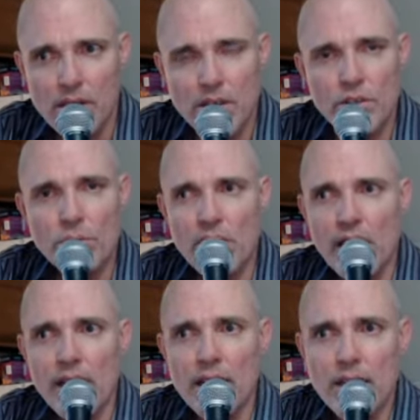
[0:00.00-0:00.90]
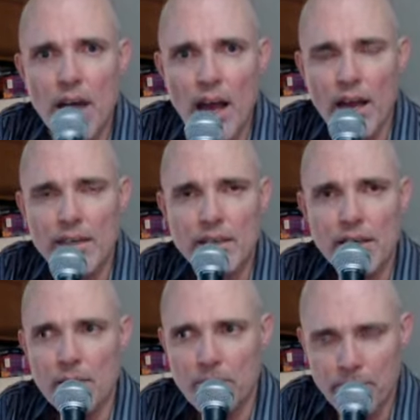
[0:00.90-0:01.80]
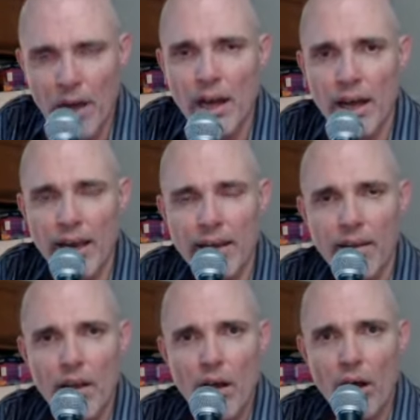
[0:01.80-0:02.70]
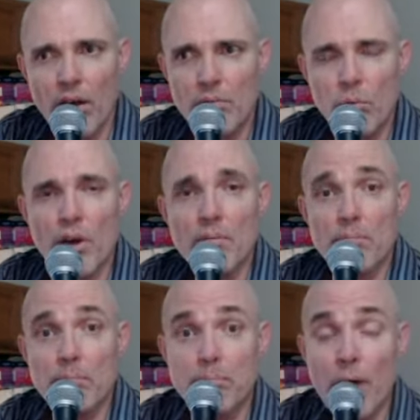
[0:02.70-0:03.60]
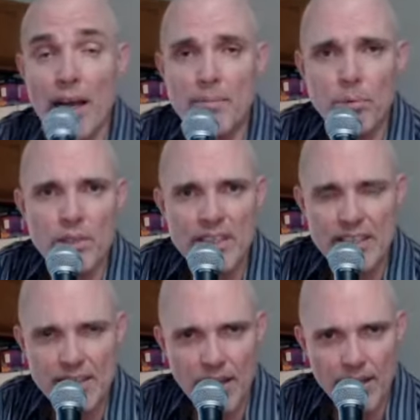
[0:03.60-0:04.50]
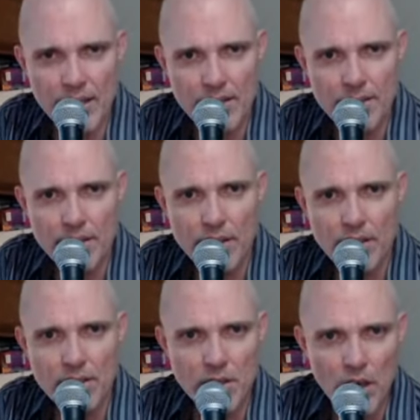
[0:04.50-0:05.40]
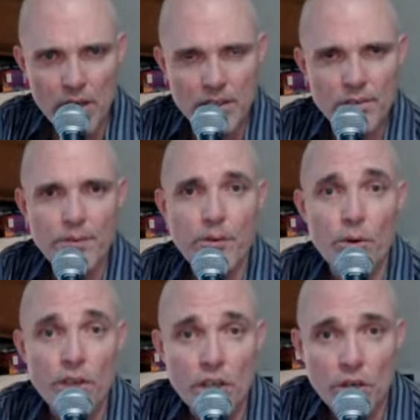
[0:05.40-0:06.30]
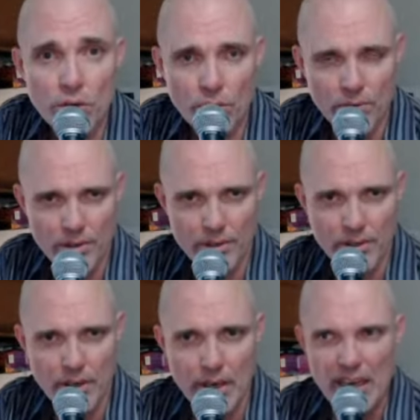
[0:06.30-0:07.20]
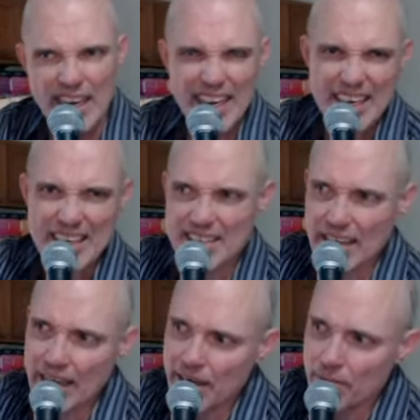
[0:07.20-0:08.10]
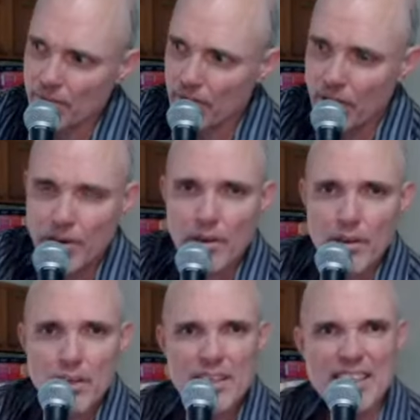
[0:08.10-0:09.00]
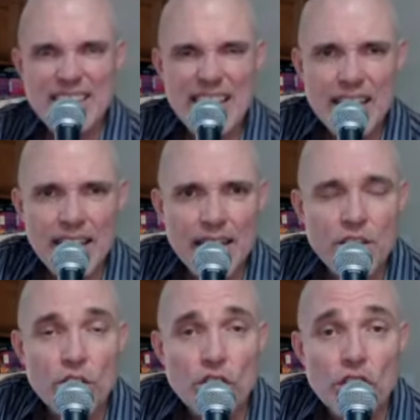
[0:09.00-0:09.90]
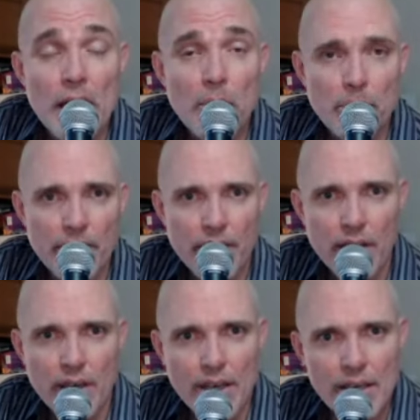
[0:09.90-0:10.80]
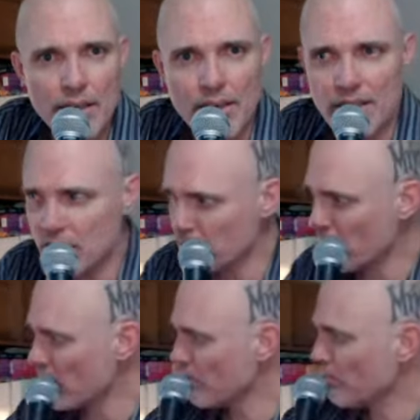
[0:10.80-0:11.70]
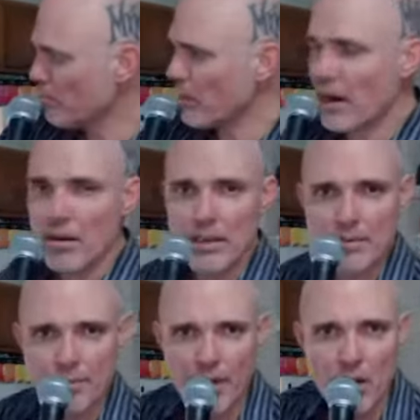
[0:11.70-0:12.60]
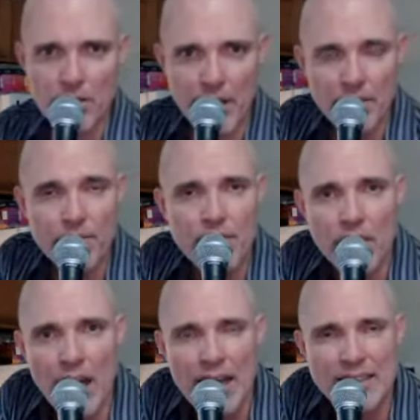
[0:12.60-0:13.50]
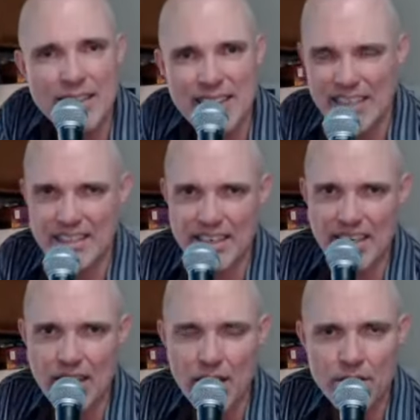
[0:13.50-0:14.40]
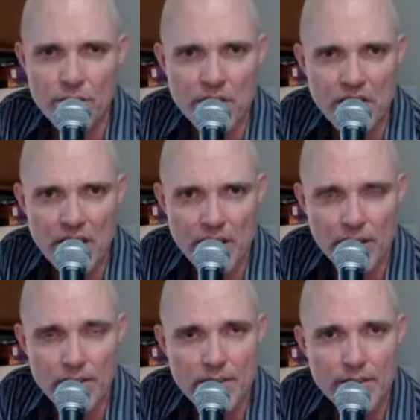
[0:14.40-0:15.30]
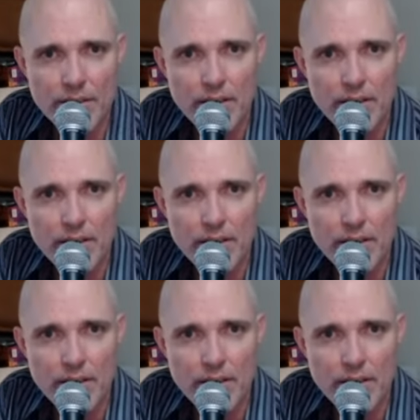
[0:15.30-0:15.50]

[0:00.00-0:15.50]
You cannot get by on what Bible studies does for you. It is a sinking ship that has been barely floating for the last 1600 years.